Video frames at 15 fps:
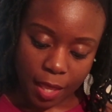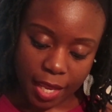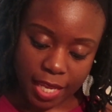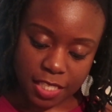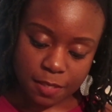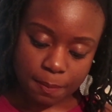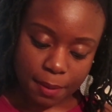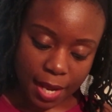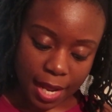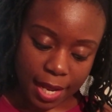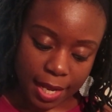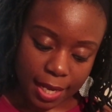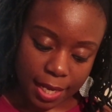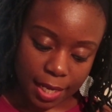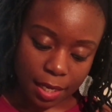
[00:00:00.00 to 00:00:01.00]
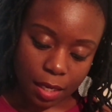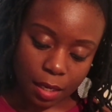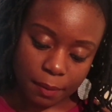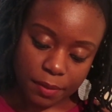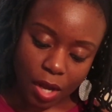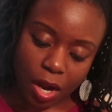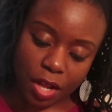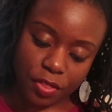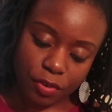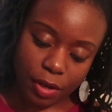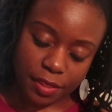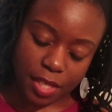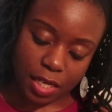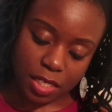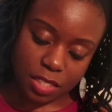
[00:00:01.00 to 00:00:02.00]
It's by, the author I
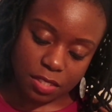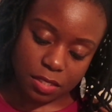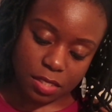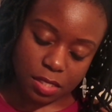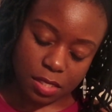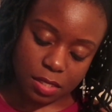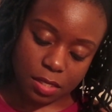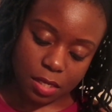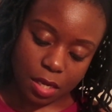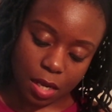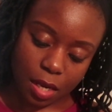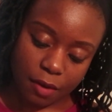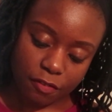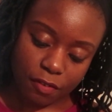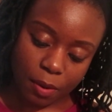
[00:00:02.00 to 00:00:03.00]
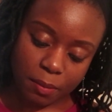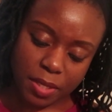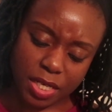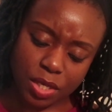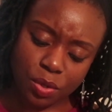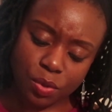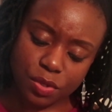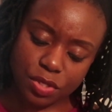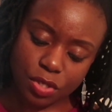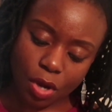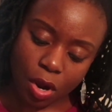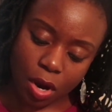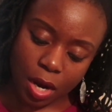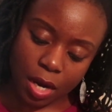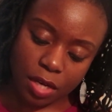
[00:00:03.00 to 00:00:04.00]
think is from Neal's
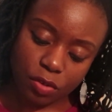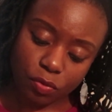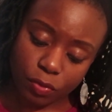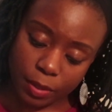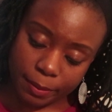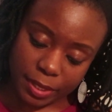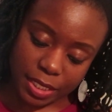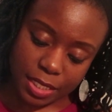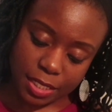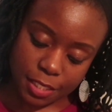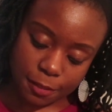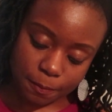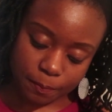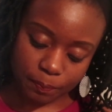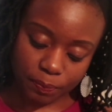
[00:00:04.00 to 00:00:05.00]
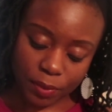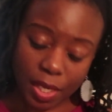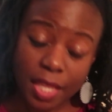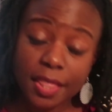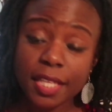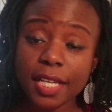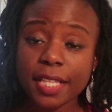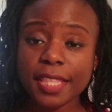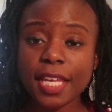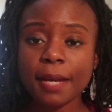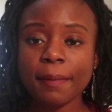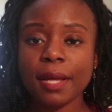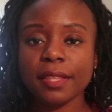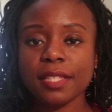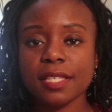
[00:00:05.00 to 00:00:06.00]
Yard Remedies. The good thing
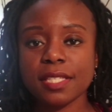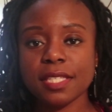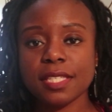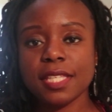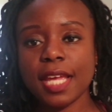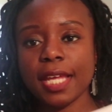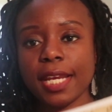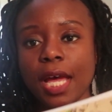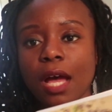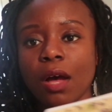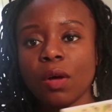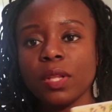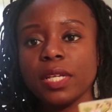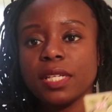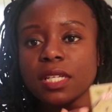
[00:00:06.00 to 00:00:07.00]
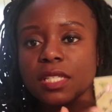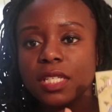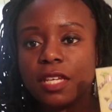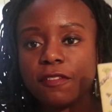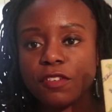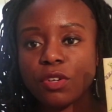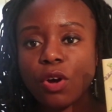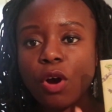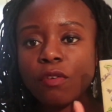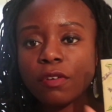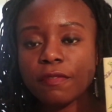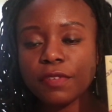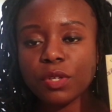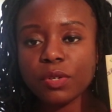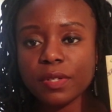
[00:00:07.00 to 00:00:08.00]
about this is that not only does it give you an
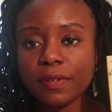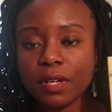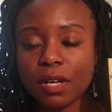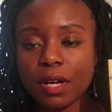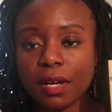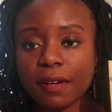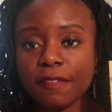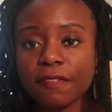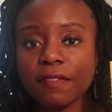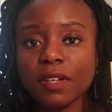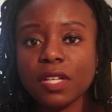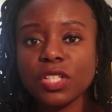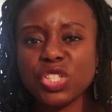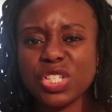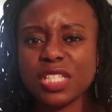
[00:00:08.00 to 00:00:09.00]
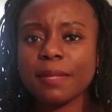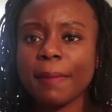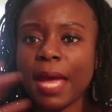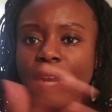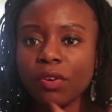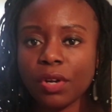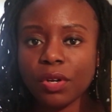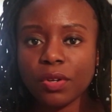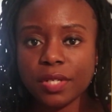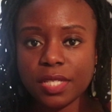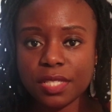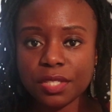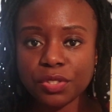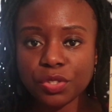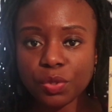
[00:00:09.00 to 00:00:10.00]
overview of just the background on
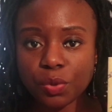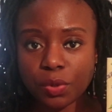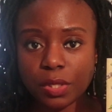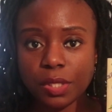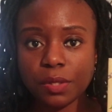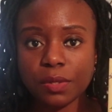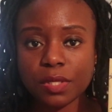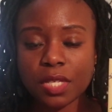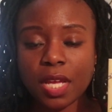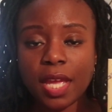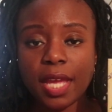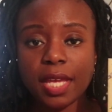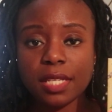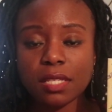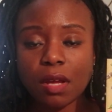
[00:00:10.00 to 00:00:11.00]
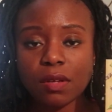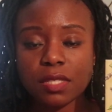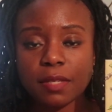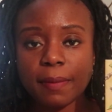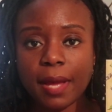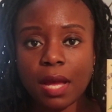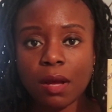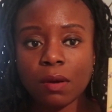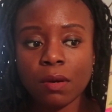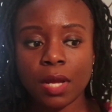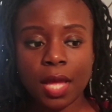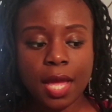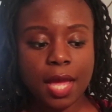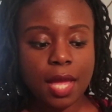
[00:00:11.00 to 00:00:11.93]
essential oils, it talks about